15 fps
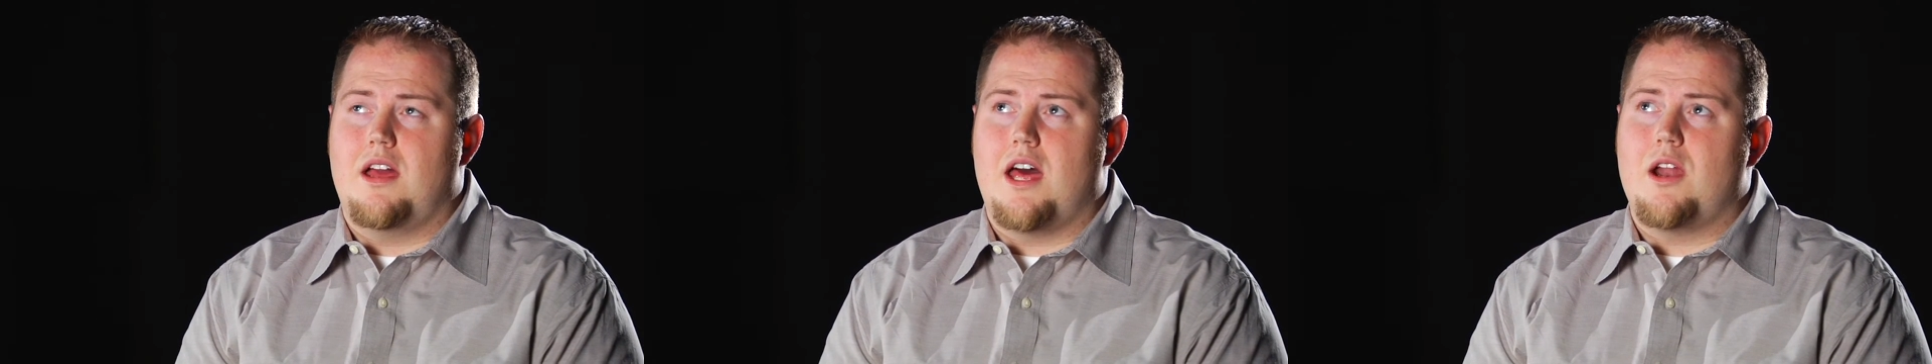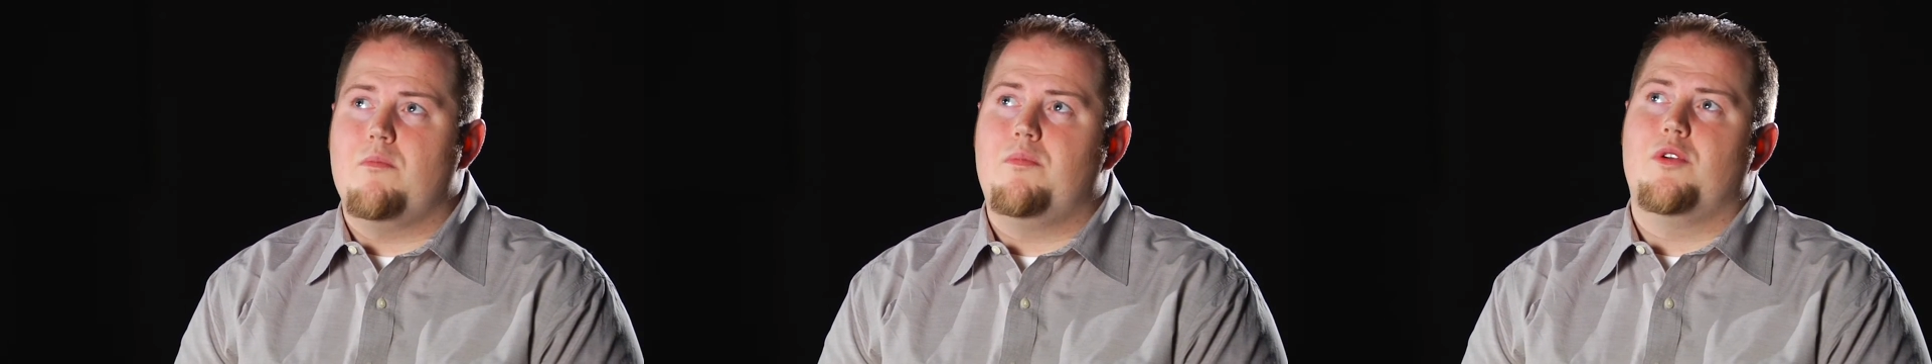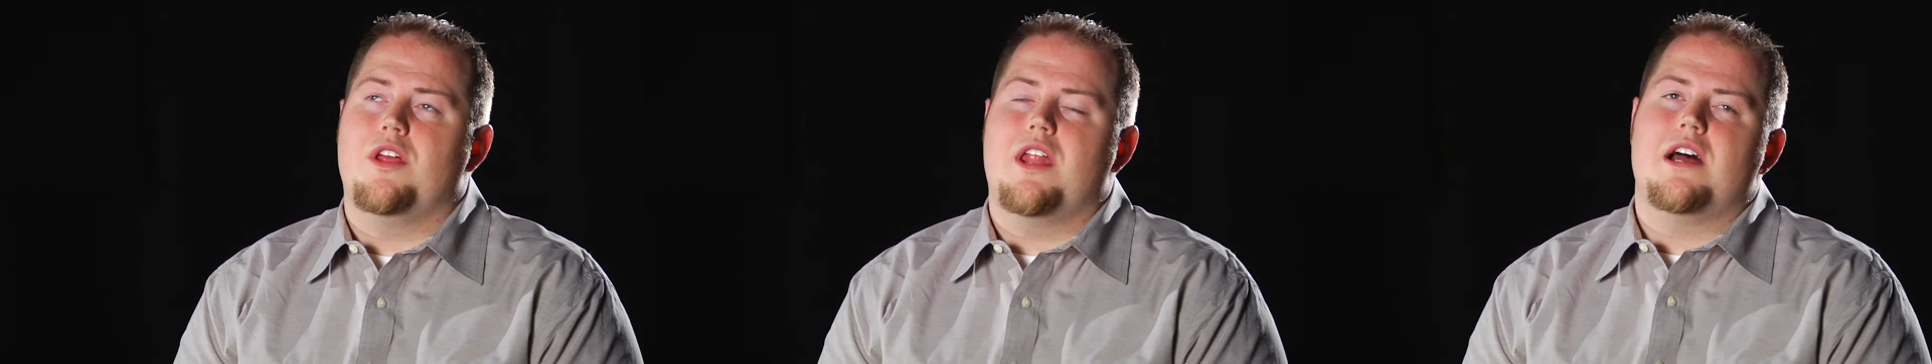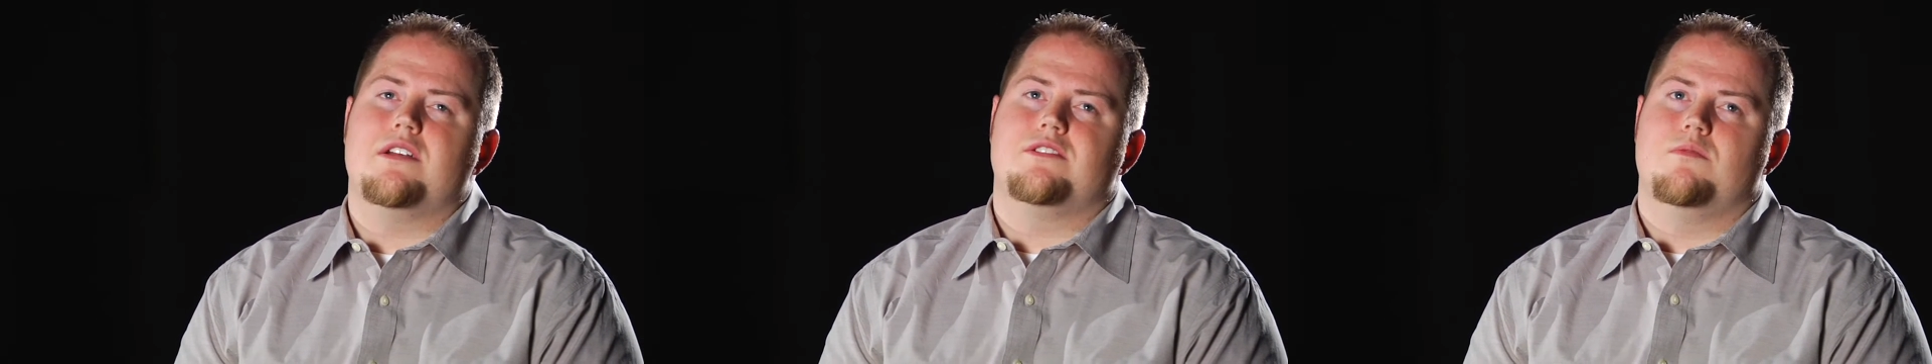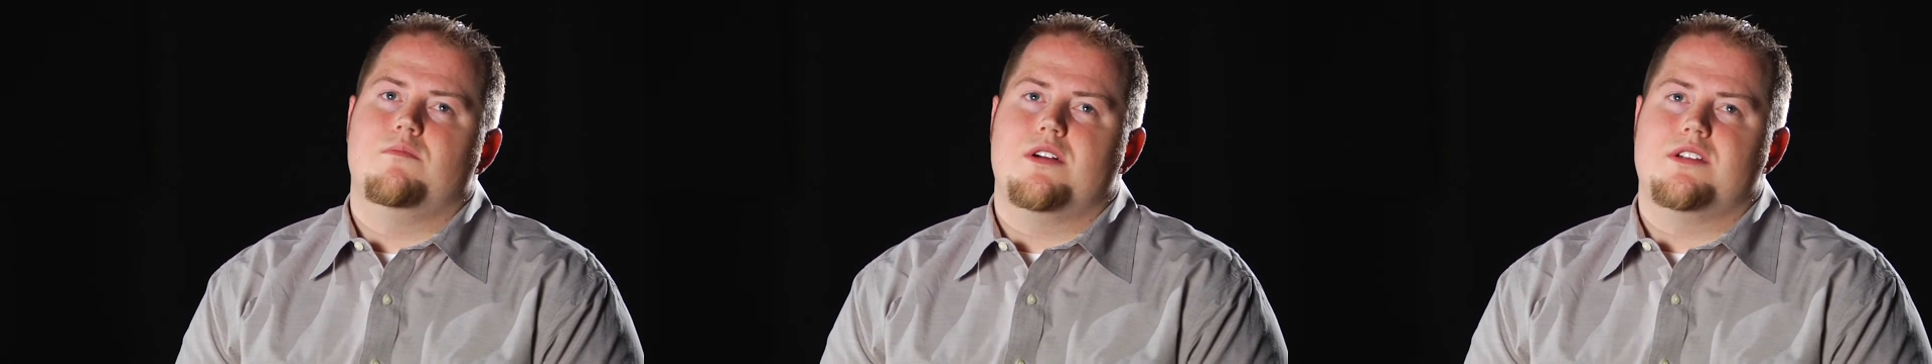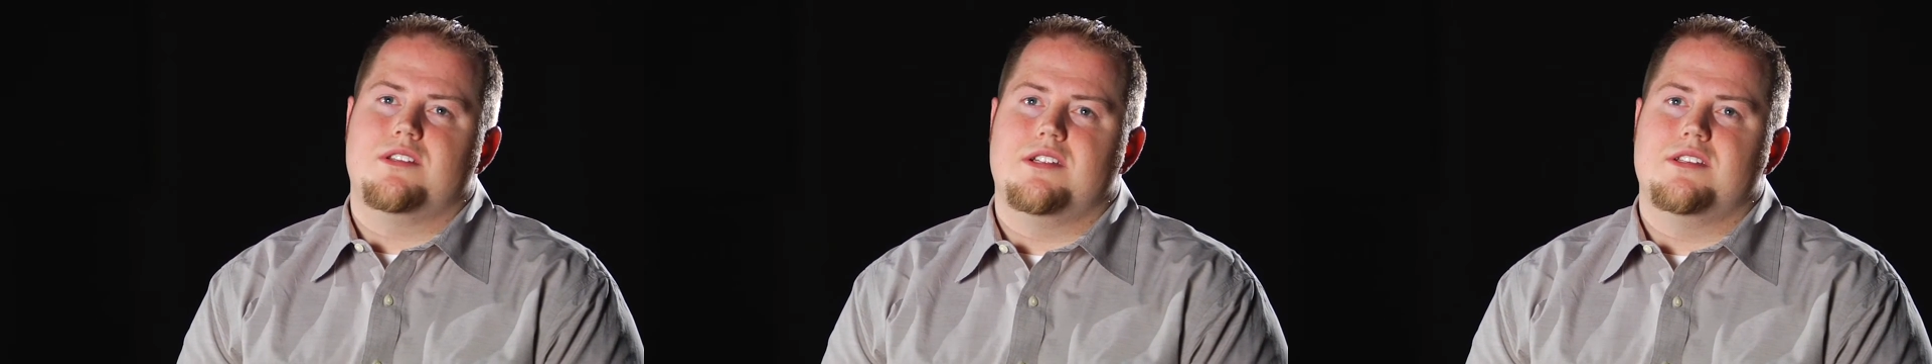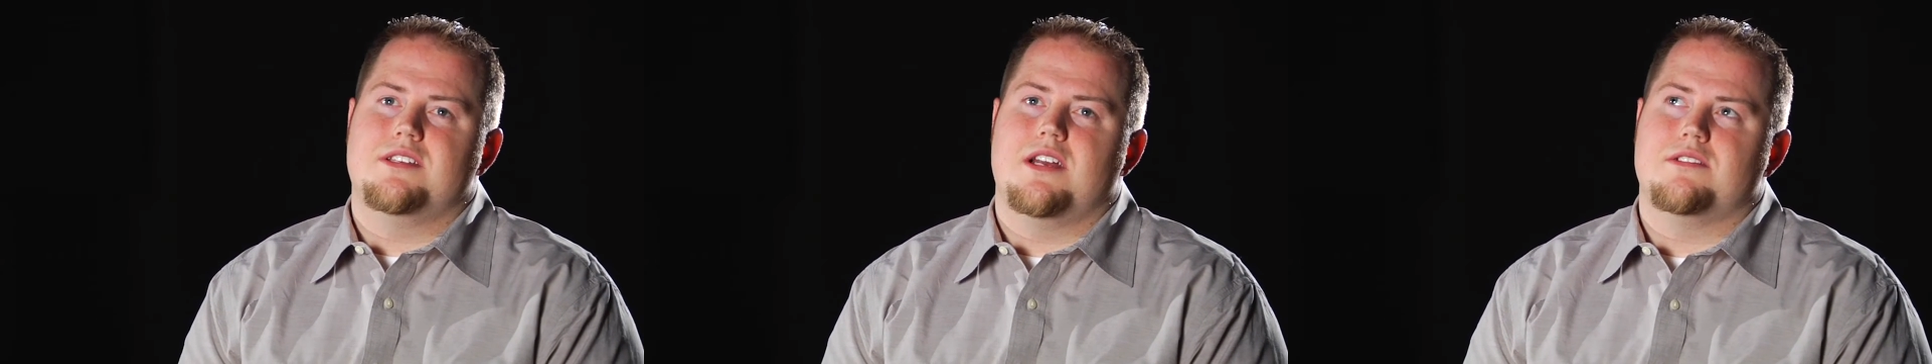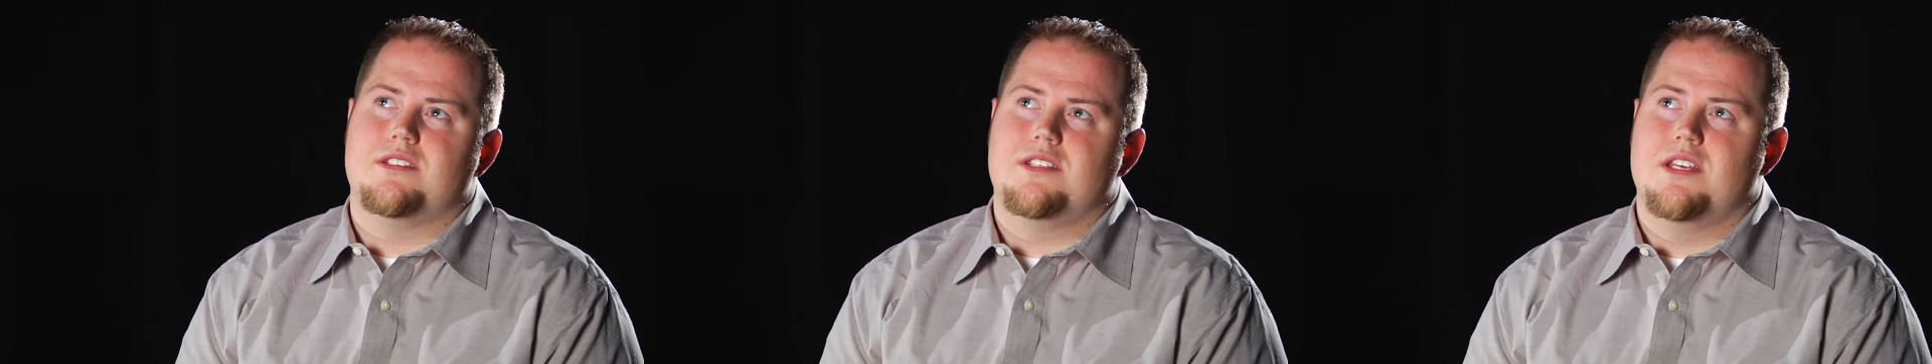don't pull it out so much that it
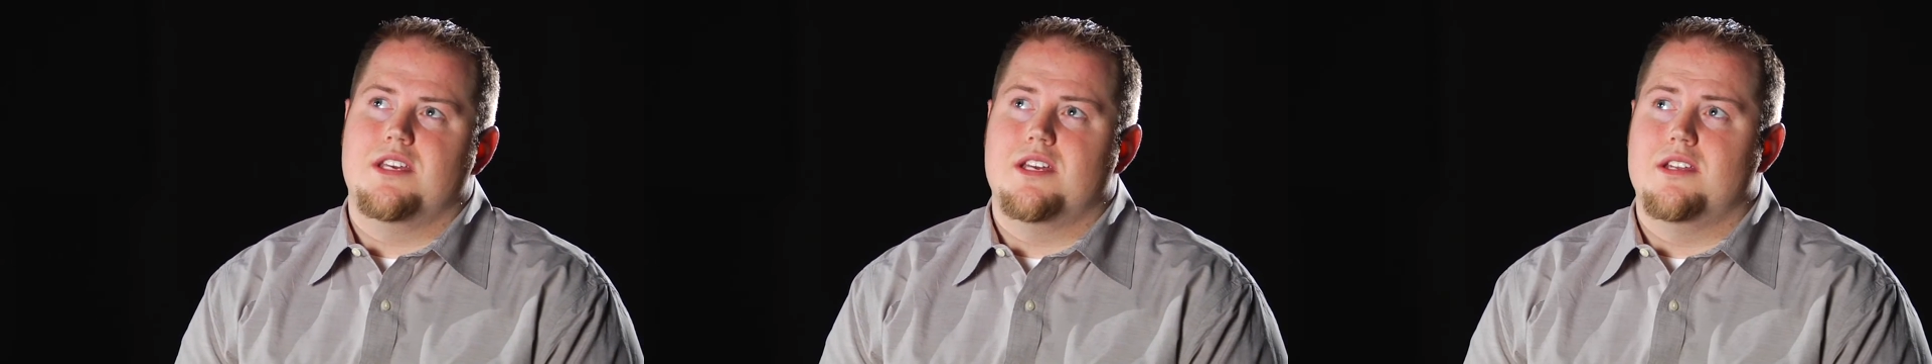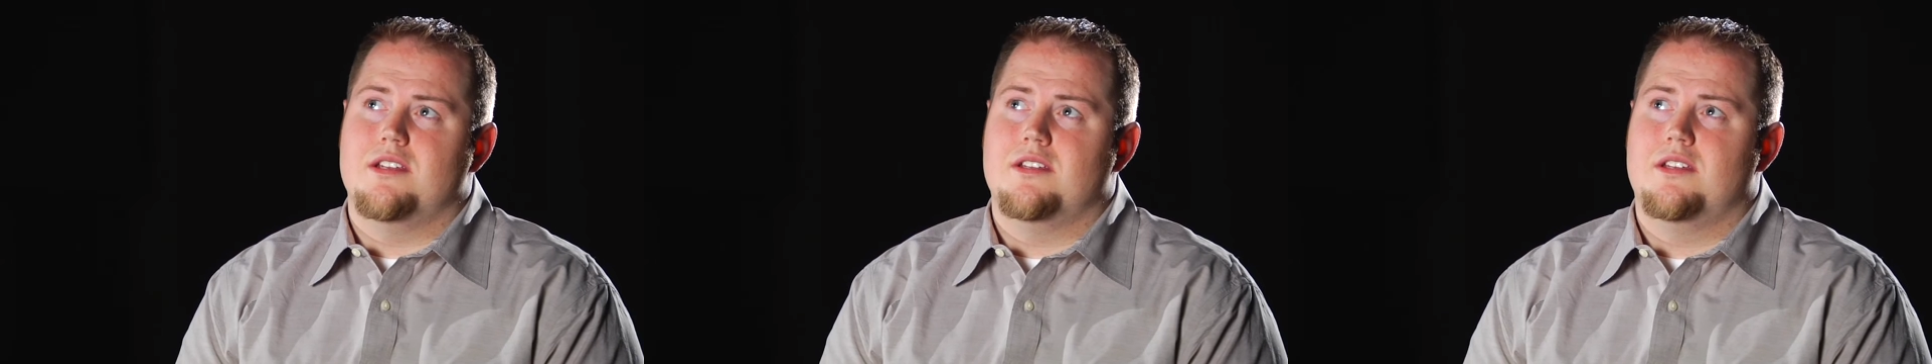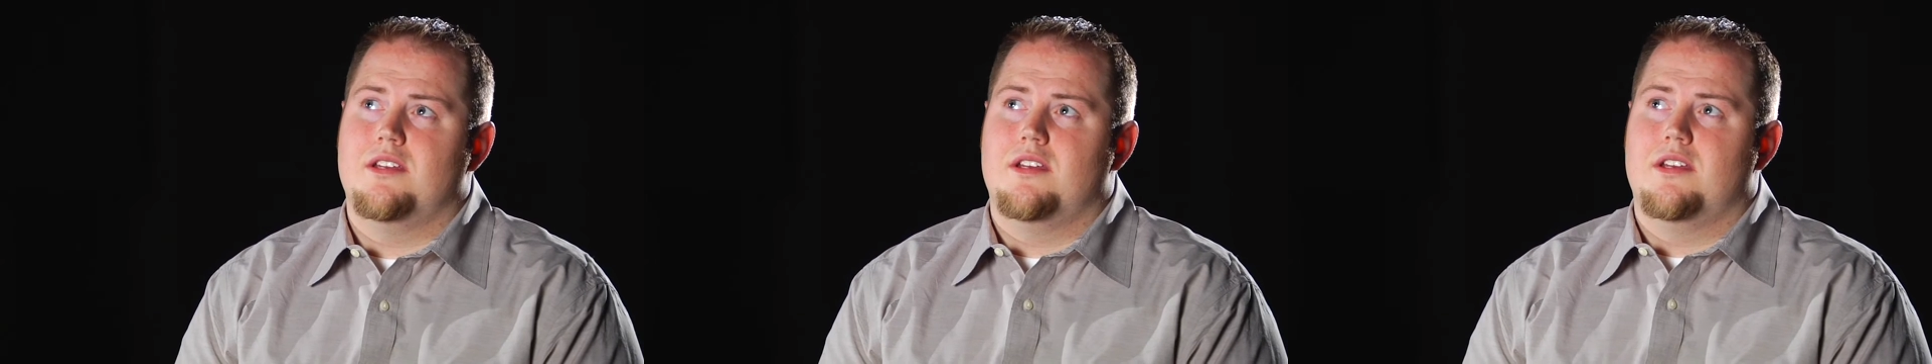sounds thin,